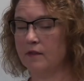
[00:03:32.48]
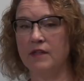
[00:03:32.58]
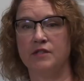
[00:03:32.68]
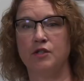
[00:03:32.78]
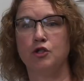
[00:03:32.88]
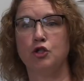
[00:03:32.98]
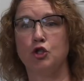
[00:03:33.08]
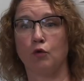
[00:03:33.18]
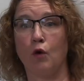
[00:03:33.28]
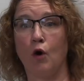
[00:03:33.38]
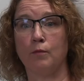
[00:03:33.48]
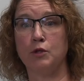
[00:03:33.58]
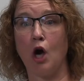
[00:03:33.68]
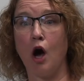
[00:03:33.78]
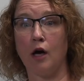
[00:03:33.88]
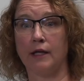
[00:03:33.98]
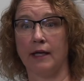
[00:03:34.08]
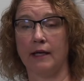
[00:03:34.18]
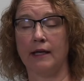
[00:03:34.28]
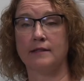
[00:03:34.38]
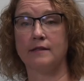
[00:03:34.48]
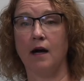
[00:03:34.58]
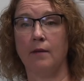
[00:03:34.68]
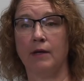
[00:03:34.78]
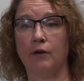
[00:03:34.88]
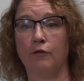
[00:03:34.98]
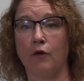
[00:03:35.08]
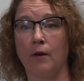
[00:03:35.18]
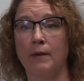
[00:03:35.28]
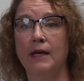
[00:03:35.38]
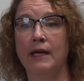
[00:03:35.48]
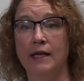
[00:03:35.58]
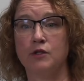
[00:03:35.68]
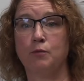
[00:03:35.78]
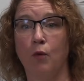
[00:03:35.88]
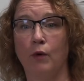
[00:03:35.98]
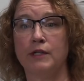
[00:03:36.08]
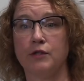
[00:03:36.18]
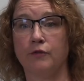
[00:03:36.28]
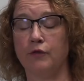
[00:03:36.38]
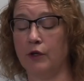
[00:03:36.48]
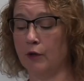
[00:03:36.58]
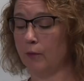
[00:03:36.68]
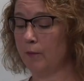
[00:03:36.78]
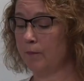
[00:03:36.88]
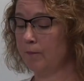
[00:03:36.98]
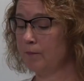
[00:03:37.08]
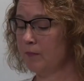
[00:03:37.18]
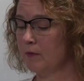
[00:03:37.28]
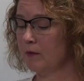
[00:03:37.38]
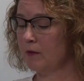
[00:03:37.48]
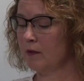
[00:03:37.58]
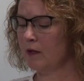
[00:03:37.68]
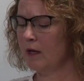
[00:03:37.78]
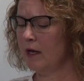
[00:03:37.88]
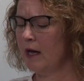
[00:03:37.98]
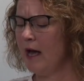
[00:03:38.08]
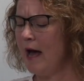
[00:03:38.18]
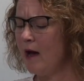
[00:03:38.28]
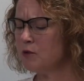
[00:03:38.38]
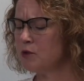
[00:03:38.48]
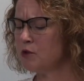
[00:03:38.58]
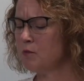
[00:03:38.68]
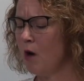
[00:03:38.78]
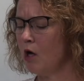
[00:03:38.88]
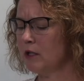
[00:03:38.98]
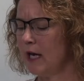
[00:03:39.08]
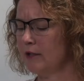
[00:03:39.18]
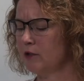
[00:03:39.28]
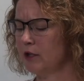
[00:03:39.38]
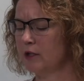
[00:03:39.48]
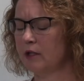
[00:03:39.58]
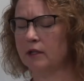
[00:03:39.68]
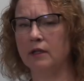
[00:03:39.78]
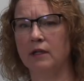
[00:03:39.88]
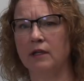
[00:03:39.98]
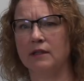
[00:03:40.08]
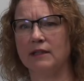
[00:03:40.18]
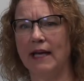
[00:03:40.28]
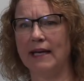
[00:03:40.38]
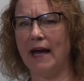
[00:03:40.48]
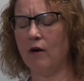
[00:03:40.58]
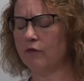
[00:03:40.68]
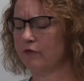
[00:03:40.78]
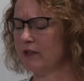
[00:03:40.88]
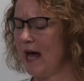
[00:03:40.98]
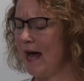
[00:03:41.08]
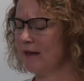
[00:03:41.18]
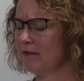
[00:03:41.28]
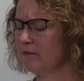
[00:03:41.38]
This is Jerome talking. It's coming from his point of view. How small I look, laid out flat,